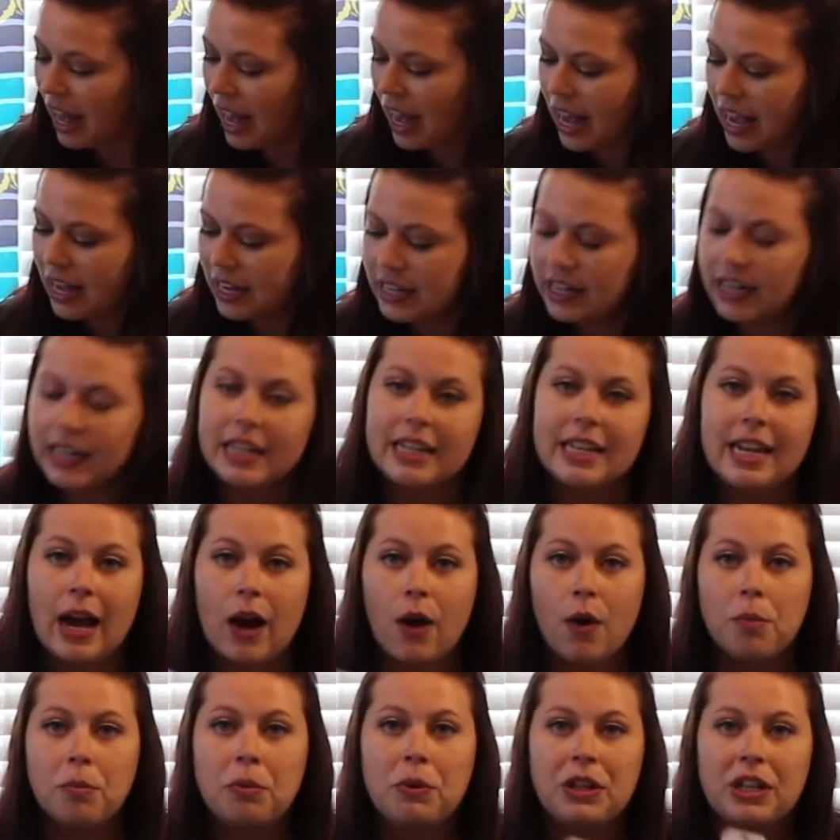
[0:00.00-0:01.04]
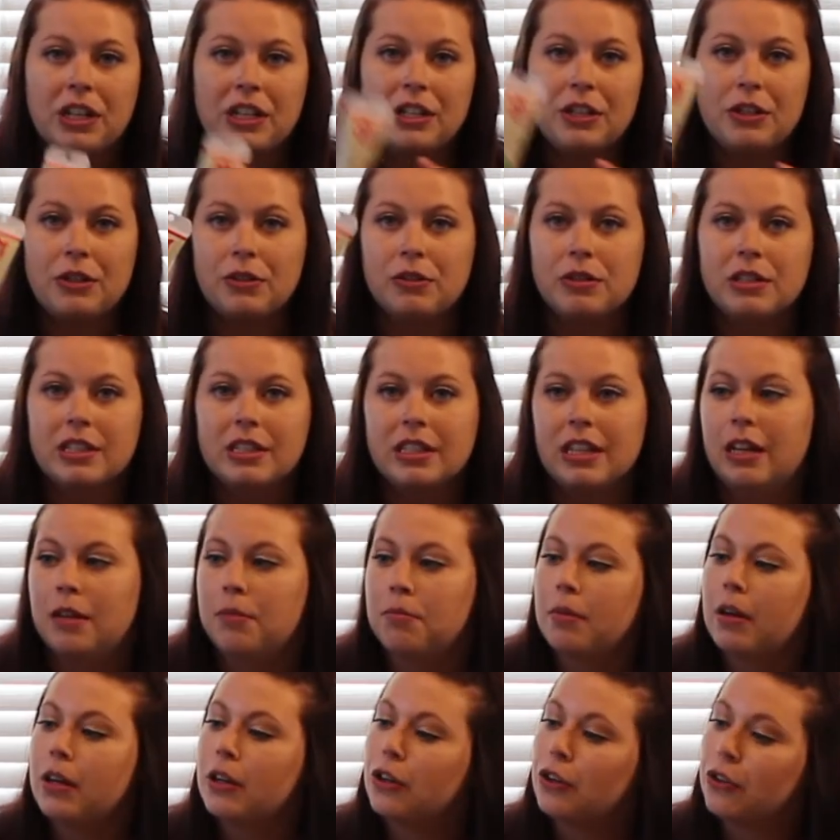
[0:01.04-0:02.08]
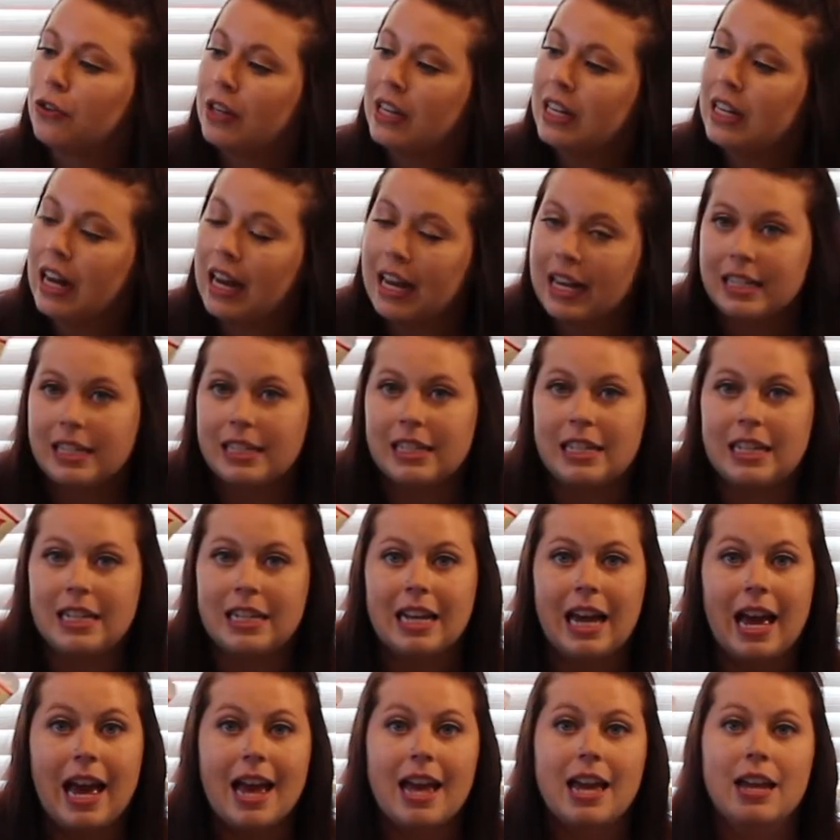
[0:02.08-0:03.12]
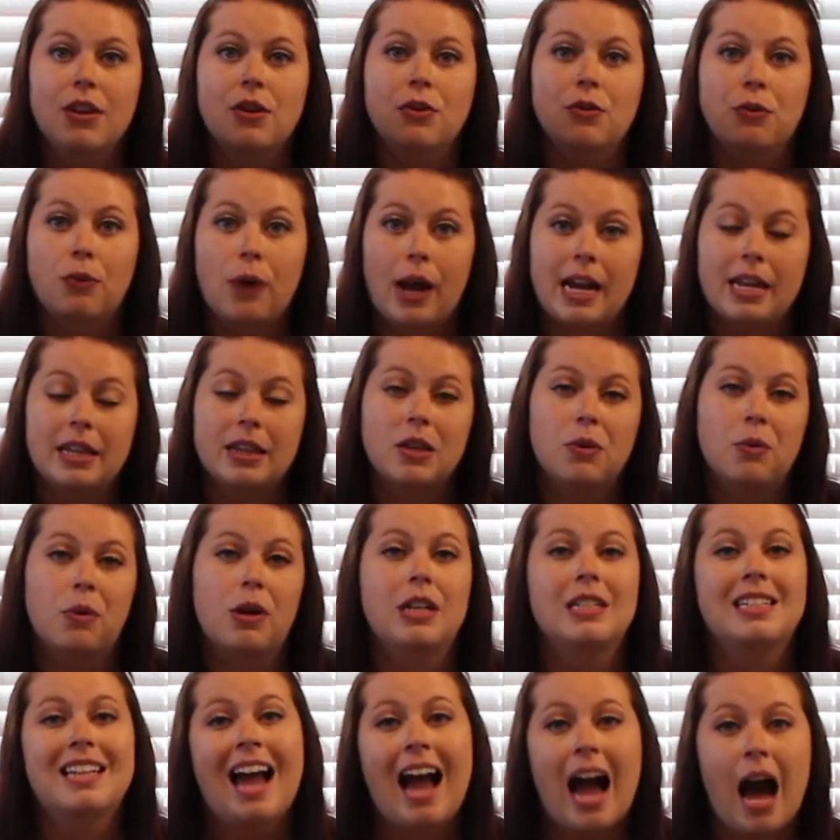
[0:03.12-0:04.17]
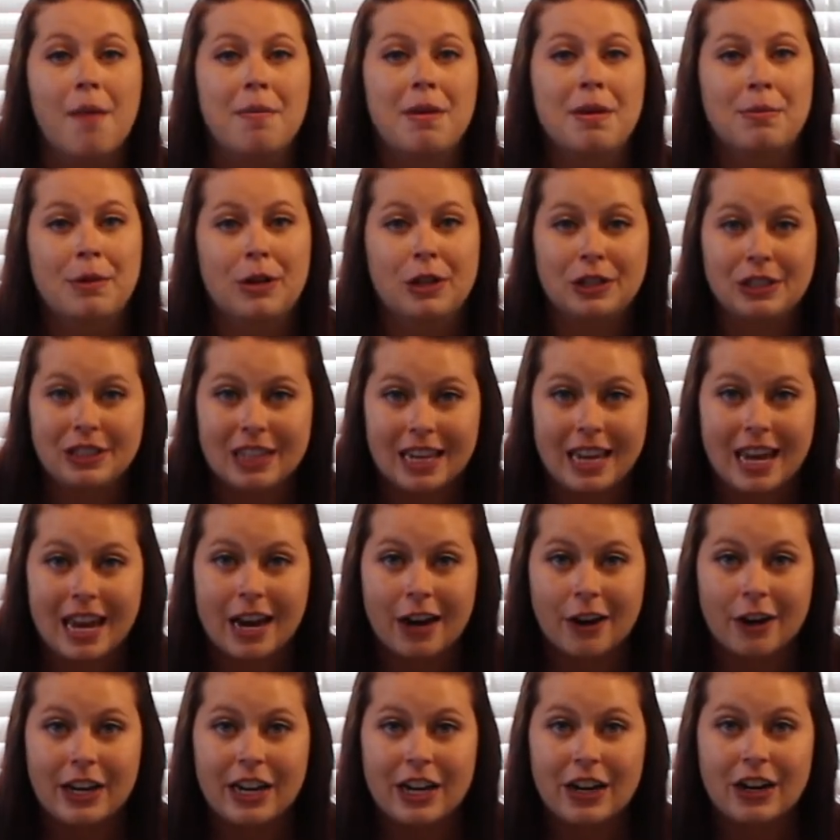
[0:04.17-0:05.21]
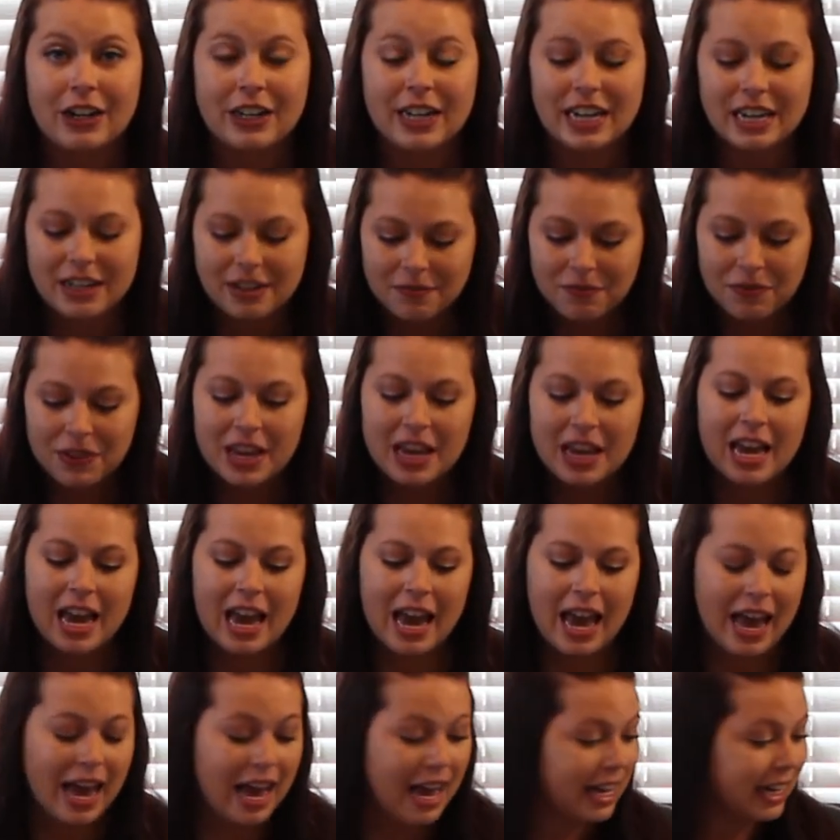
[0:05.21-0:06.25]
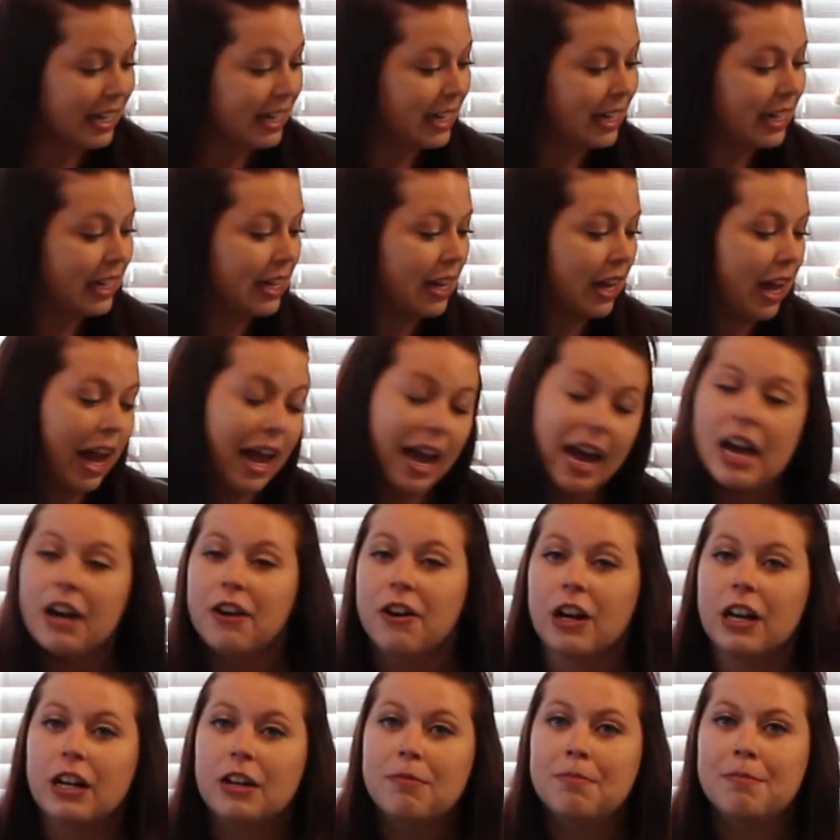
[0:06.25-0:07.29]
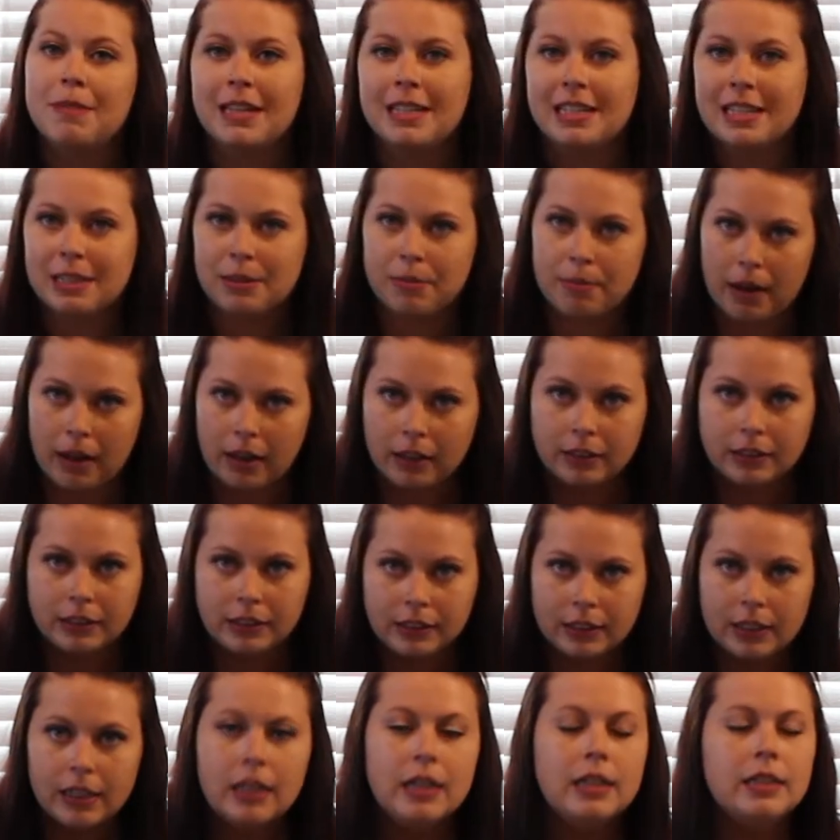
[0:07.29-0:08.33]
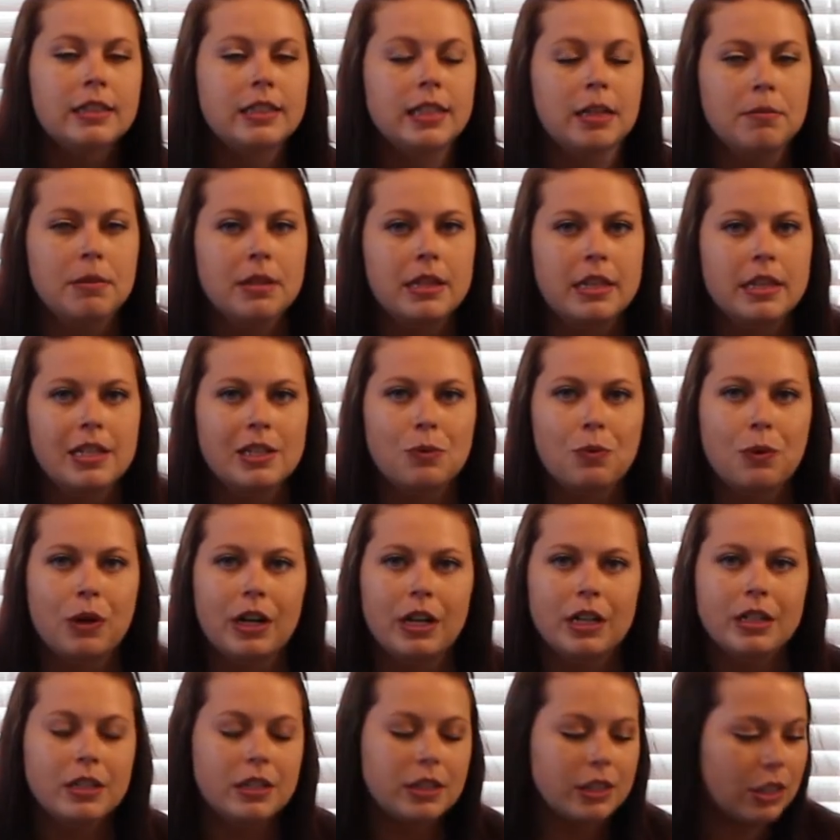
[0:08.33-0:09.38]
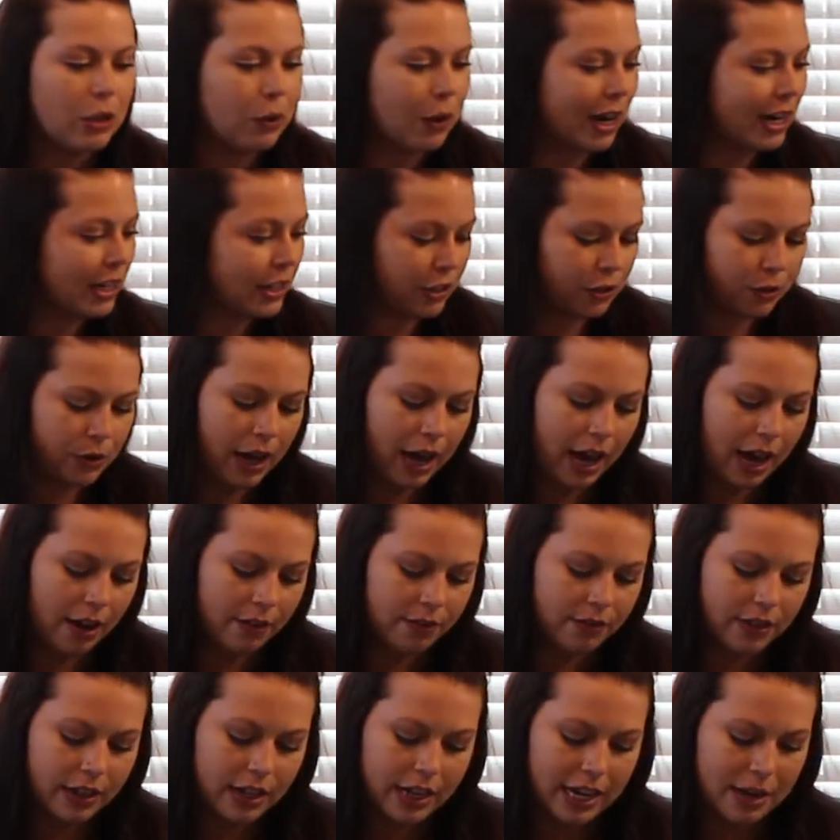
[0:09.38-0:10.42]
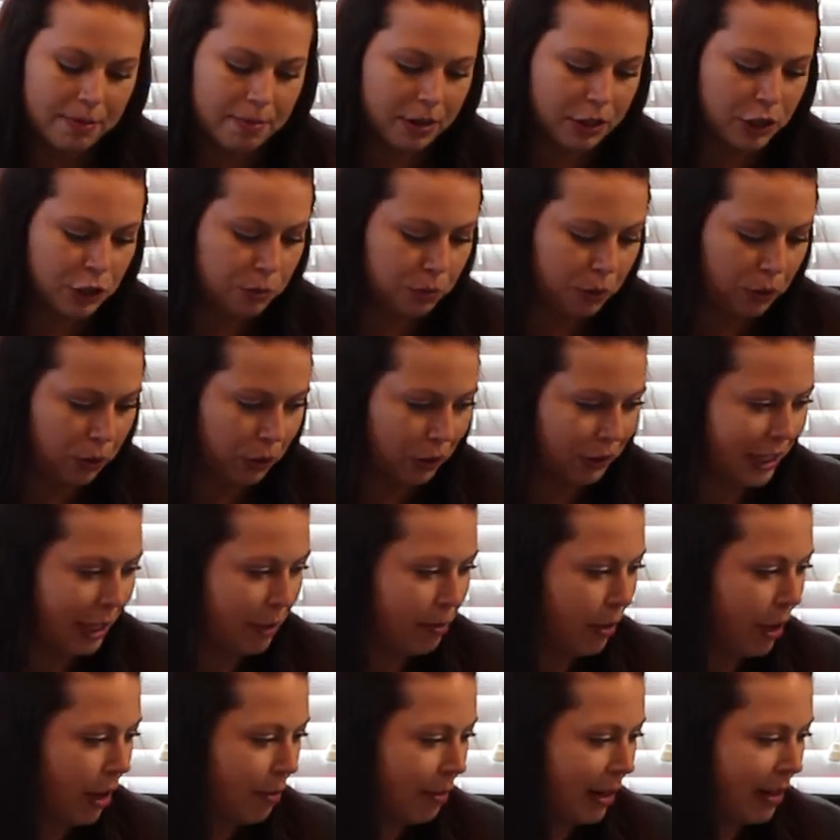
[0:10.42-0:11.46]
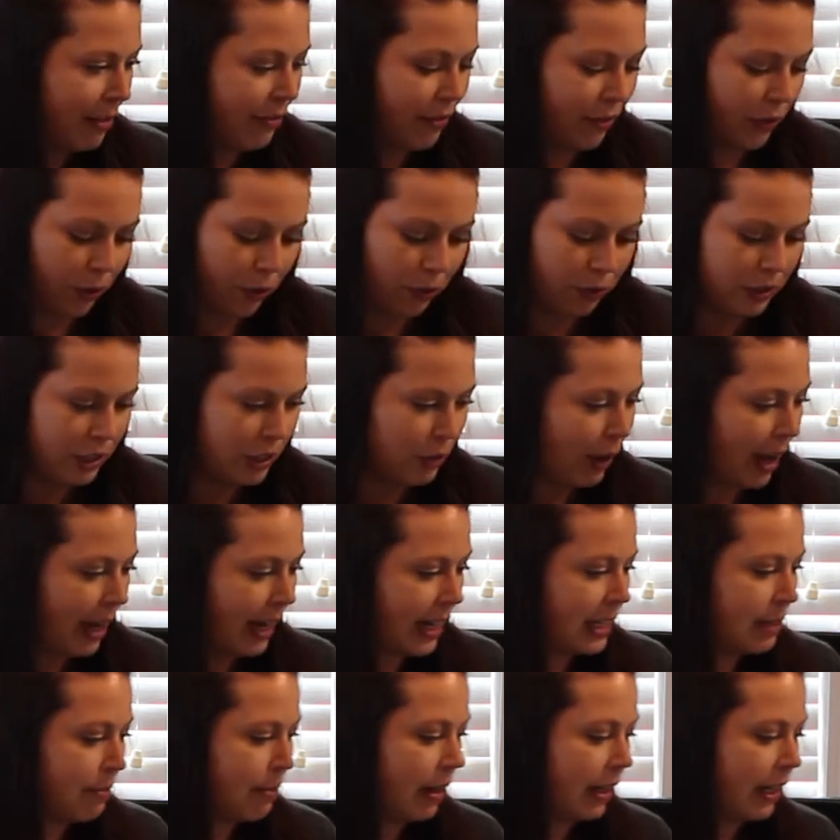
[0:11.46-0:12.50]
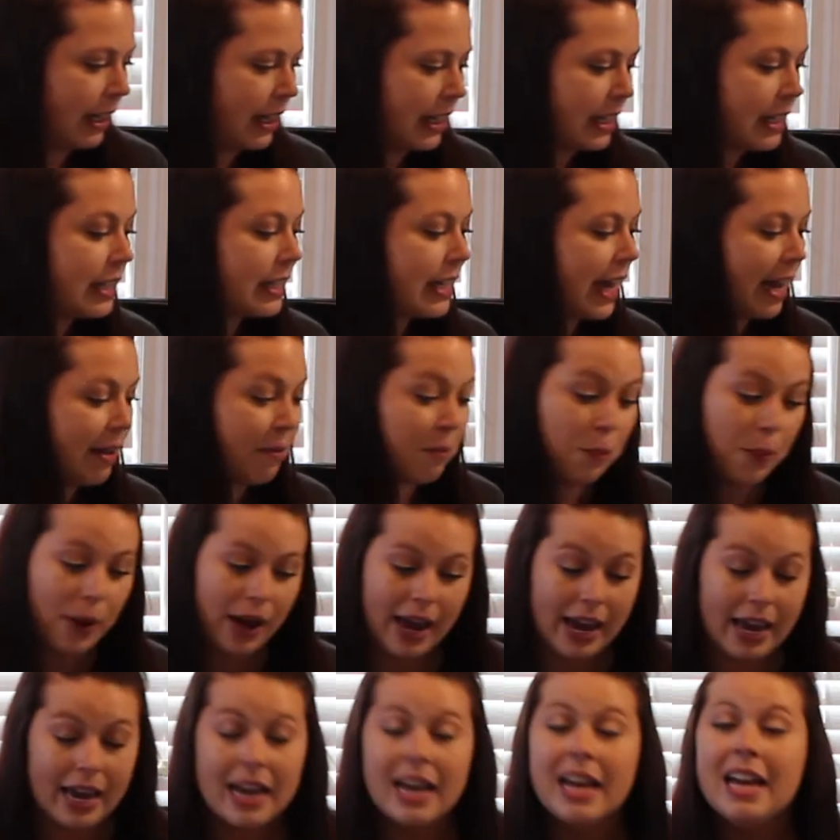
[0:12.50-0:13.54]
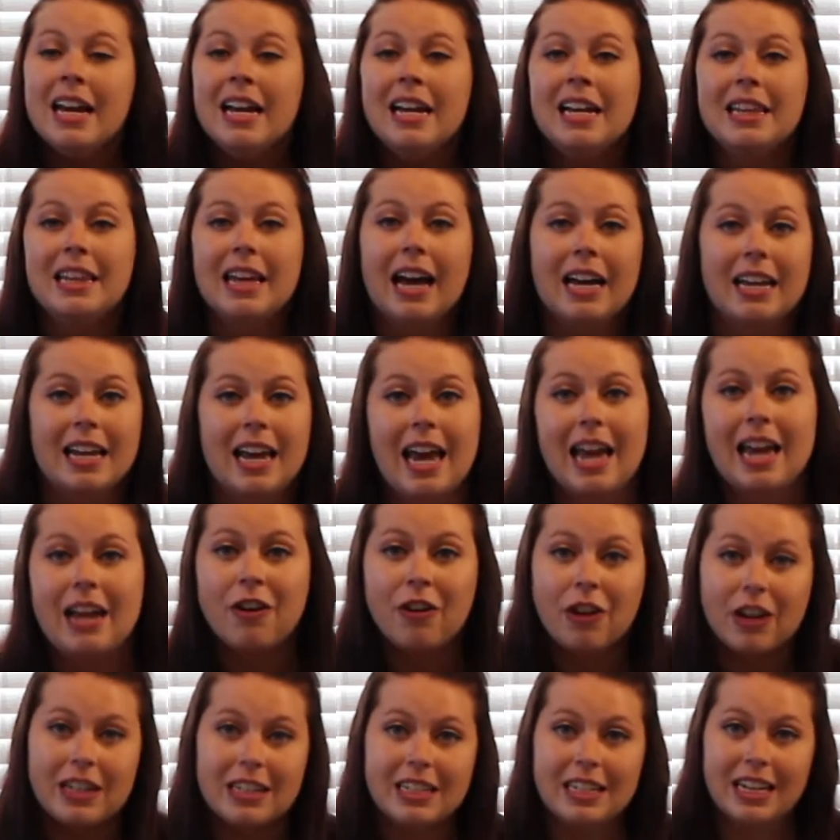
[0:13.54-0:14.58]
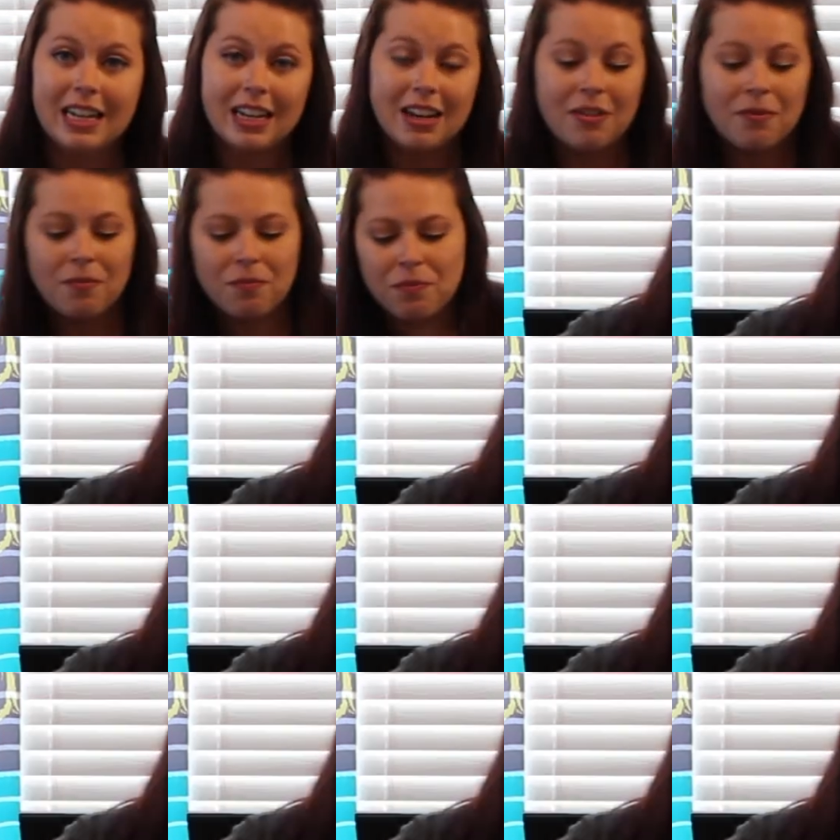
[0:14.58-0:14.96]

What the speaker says: And now I'm gonna use some green icing and write the words "Happy Birthday, Harry" on it. And Hagrid misspelt some of these words, so I do have the image pulled up on my phone, so I spell it the same way that Hagrid did.